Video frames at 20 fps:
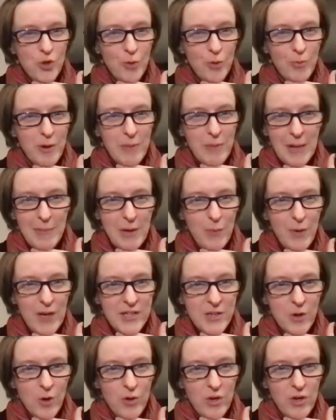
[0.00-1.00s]
but maybe we
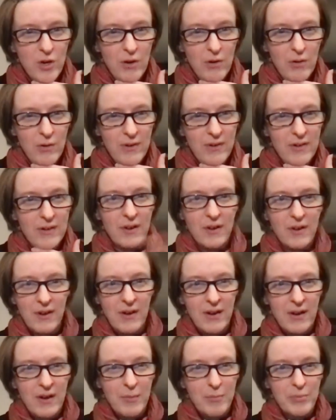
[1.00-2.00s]
don't know.
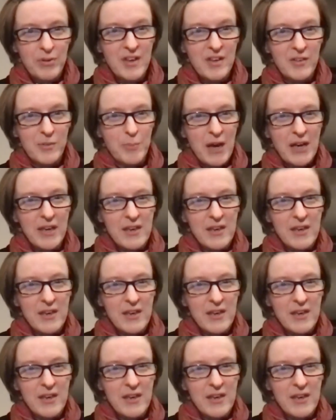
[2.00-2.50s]
Please, Becky.